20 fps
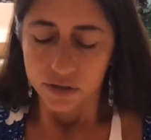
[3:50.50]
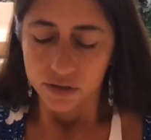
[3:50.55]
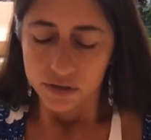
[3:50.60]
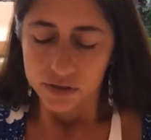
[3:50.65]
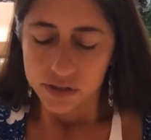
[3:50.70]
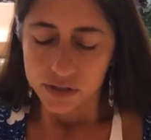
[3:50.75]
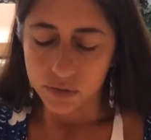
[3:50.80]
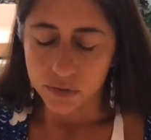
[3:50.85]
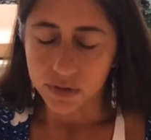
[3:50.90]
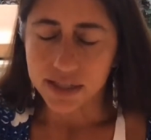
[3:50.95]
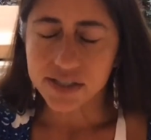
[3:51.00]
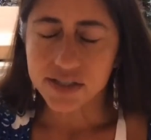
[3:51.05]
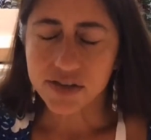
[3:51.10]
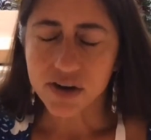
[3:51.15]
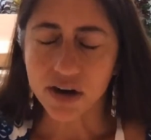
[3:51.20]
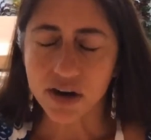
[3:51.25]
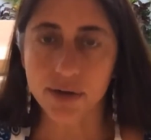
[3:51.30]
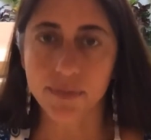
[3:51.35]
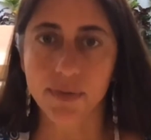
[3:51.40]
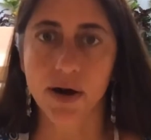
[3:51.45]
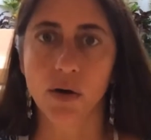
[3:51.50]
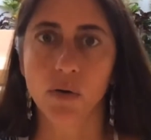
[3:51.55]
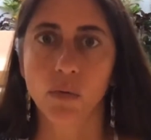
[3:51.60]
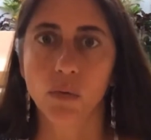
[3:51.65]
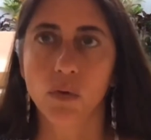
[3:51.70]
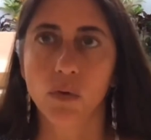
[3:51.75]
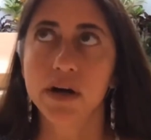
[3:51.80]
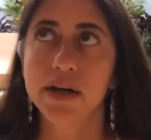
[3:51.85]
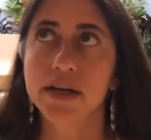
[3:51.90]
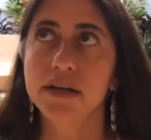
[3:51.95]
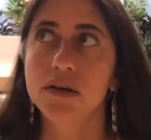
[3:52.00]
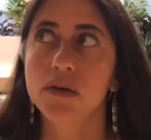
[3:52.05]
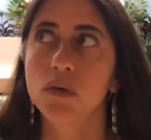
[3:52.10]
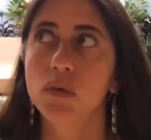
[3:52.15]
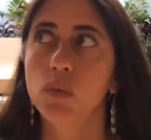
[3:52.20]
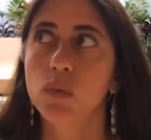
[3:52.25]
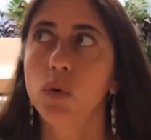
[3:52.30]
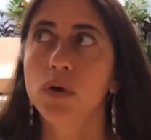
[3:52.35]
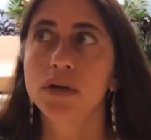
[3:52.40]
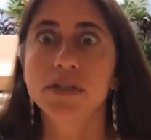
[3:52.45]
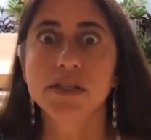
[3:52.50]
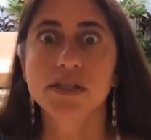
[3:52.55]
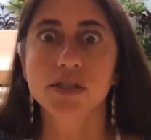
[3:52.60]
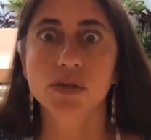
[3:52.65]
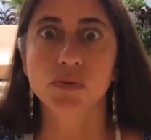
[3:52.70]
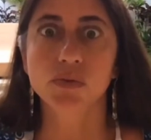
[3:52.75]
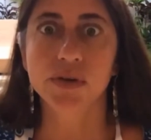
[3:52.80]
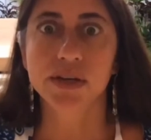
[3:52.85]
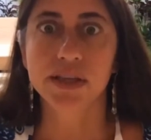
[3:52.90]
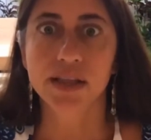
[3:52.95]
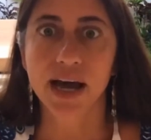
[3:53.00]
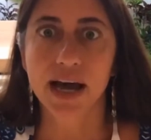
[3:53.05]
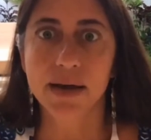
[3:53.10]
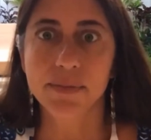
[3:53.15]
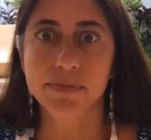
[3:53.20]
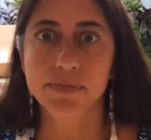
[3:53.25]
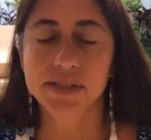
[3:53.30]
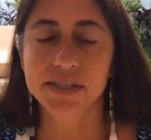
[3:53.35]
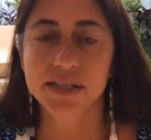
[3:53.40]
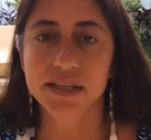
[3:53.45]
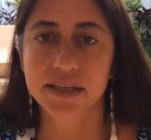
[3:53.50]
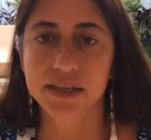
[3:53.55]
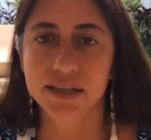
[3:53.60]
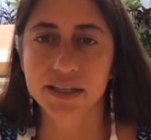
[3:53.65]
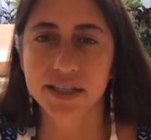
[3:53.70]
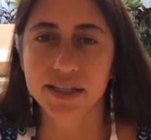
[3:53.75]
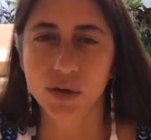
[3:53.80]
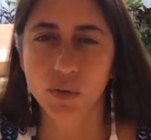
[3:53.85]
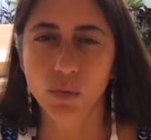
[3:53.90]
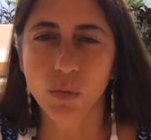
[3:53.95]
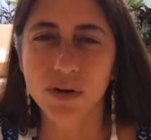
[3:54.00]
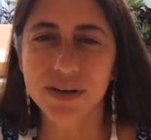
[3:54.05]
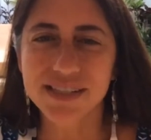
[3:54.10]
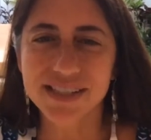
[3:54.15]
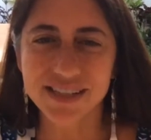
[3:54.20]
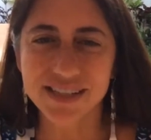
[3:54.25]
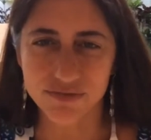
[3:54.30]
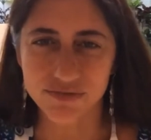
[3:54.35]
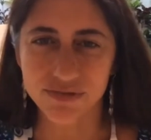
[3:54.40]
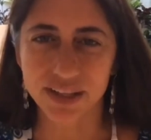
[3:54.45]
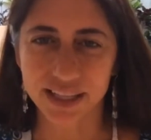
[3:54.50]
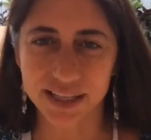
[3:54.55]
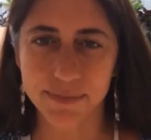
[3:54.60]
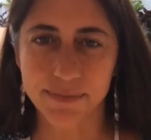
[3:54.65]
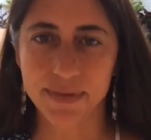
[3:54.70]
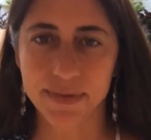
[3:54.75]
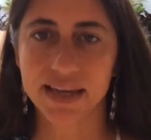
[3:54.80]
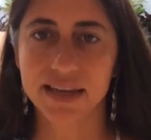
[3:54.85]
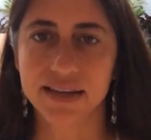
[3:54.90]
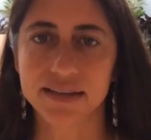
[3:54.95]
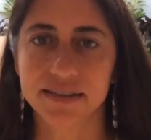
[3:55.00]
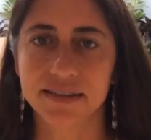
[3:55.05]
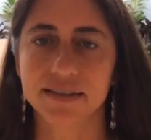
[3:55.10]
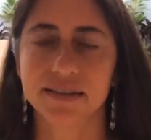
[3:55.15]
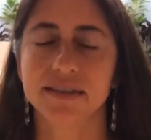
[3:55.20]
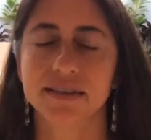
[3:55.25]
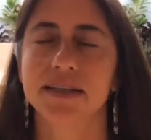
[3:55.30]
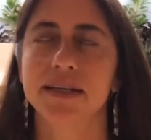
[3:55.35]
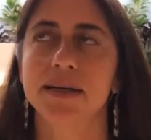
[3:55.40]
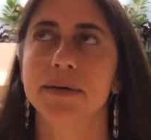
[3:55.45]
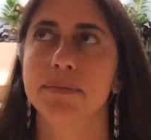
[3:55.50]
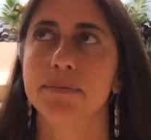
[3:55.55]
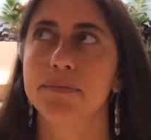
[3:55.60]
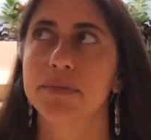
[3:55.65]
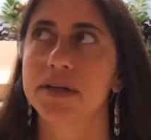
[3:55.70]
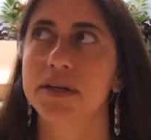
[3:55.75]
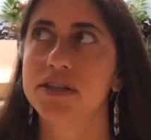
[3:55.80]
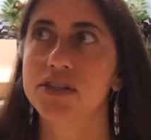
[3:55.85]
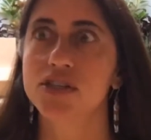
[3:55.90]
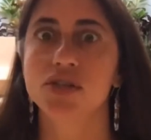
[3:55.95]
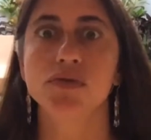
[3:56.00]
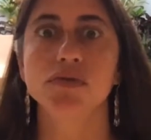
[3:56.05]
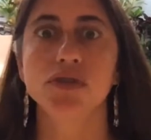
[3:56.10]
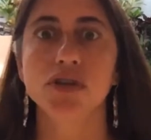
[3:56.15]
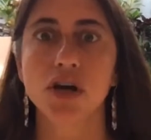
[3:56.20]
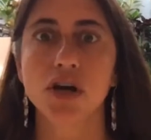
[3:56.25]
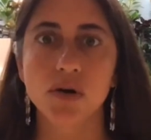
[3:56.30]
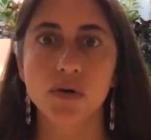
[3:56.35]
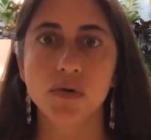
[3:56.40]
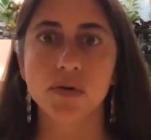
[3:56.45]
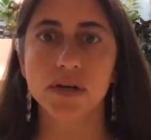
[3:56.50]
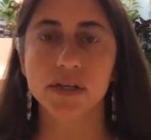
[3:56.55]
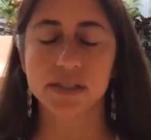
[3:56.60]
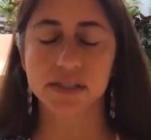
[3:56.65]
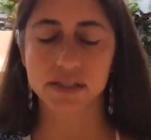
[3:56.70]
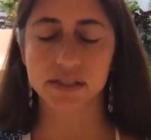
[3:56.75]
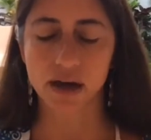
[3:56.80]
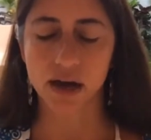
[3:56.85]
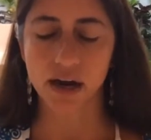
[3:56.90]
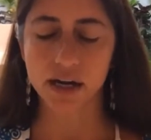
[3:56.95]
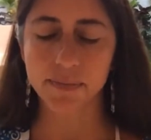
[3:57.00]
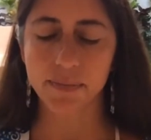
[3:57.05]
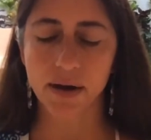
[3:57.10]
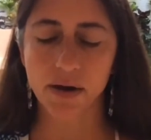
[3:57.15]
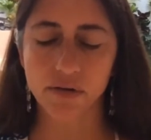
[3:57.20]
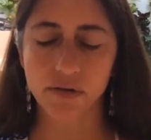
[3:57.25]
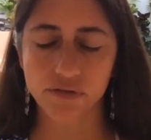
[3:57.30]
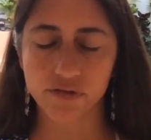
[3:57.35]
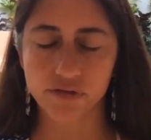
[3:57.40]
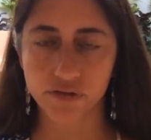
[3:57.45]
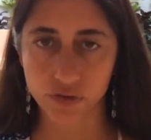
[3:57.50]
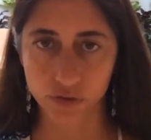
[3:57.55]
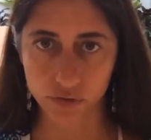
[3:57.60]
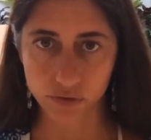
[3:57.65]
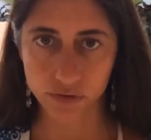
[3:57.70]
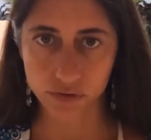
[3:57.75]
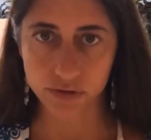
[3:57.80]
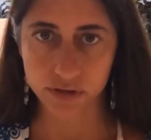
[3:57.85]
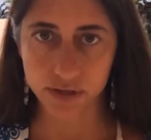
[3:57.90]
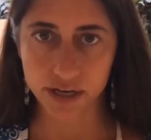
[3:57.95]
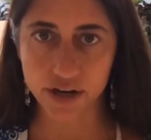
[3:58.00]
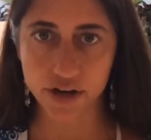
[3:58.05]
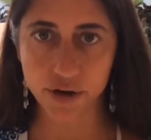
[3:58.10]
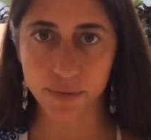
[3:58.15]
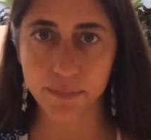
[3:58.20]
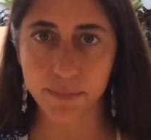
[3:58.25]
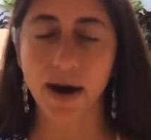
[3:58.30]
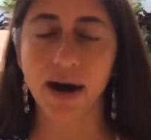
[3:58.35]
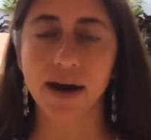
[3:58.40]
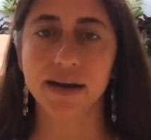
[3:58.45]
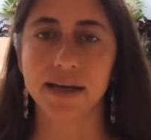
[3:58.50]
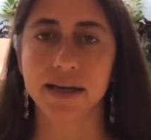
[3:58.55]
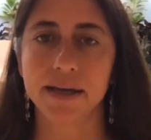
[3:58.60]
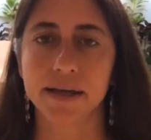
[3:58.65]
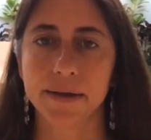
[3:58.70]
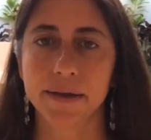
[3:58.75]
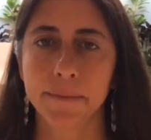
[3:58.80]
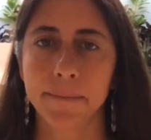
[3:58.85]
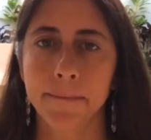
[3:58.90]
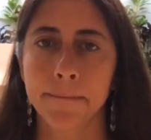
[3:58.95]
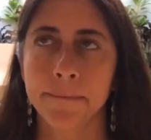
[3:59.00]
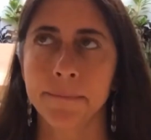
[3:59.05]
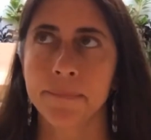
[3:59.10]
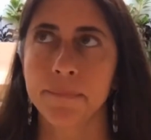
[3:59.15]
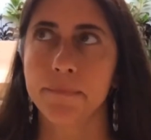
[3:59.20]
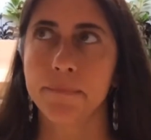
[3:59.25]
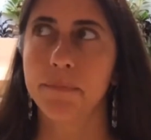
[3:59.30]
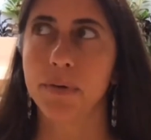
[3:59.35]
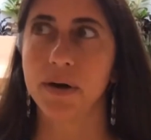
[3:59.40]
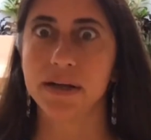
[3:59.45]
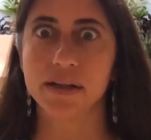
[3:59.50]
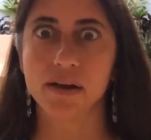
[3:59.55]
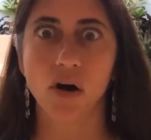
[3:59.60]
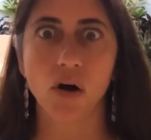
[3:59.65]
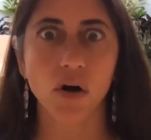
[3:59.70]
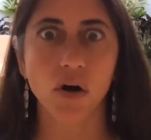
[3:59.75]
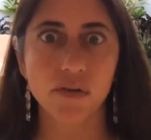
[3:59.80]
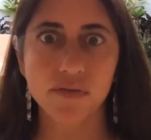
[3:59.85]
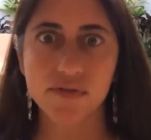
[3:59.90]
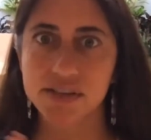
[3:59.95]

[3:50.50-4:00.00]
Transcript: So let's talk about what does a relapse, you know, what does it really mean? Because you know it's not about food and your body, but all of